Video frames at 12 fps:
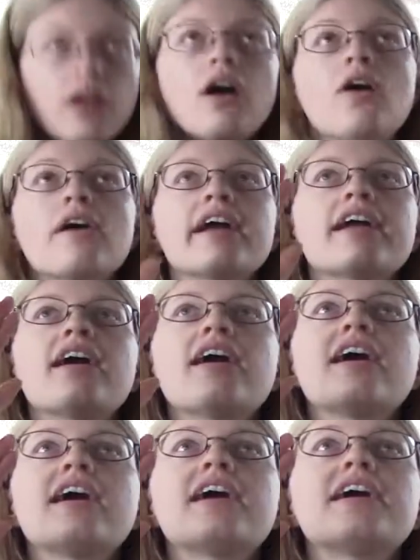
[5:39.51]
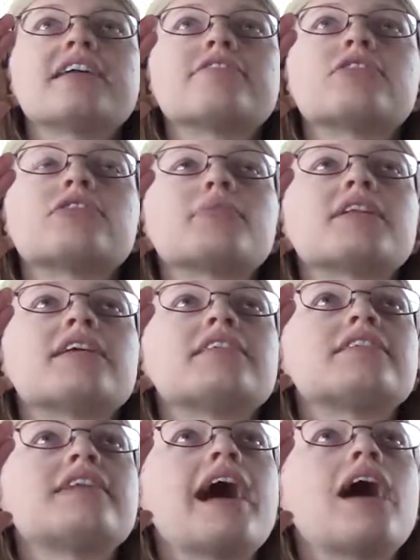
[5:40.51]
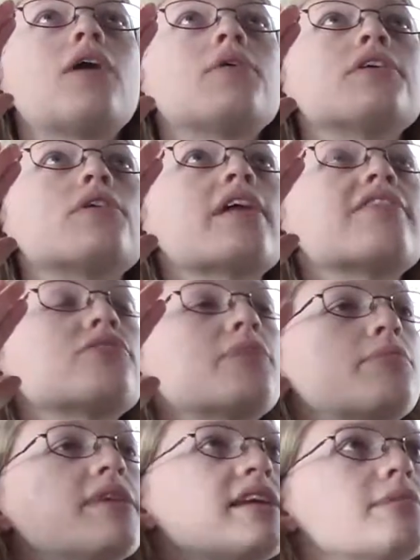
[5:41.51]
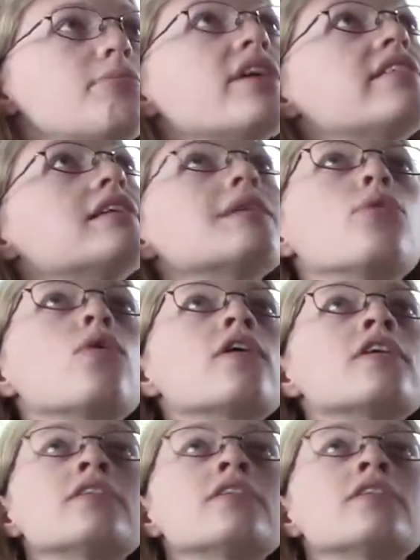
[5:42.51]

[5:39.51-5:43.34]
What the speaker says: Okay, God, I've learned my lesson now. You don't have to make me get depressed anymore.